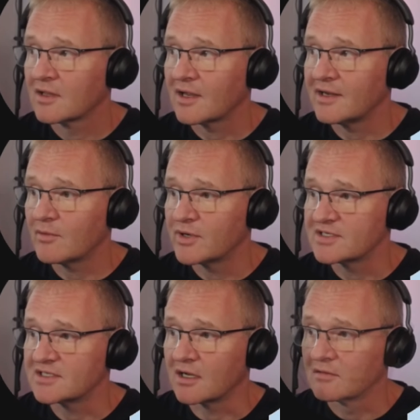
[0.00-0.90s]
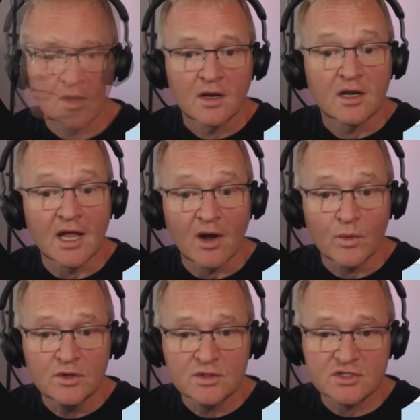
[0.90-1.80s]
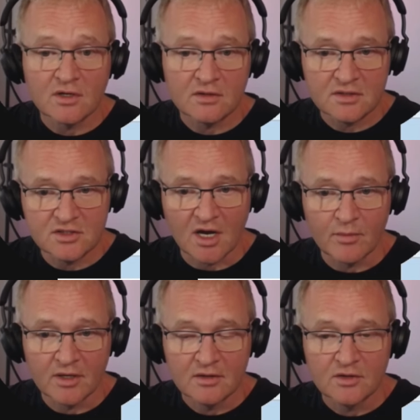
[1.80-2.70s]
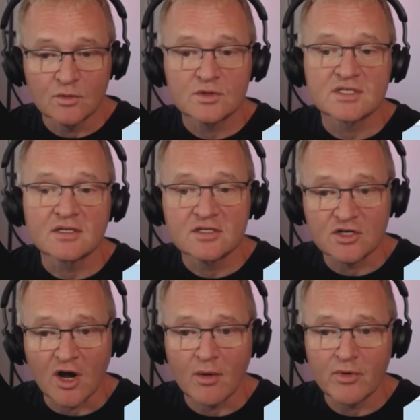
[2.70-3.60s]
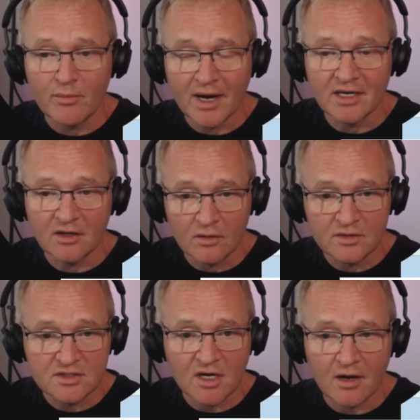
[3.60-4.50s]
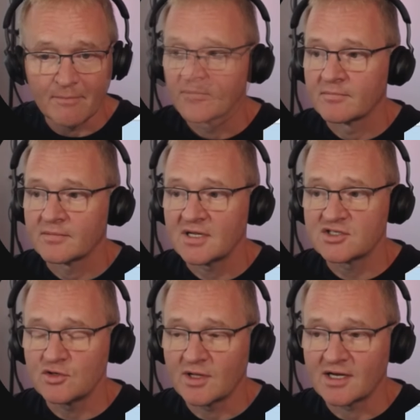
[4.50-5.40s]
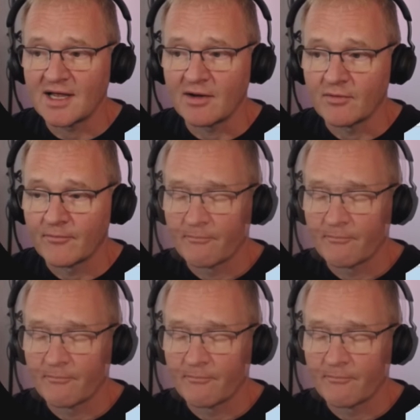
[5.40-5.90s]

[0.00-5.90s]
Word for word: And now press done. Now when you start the timer, you will see the time remaining on the time. Let's do that now.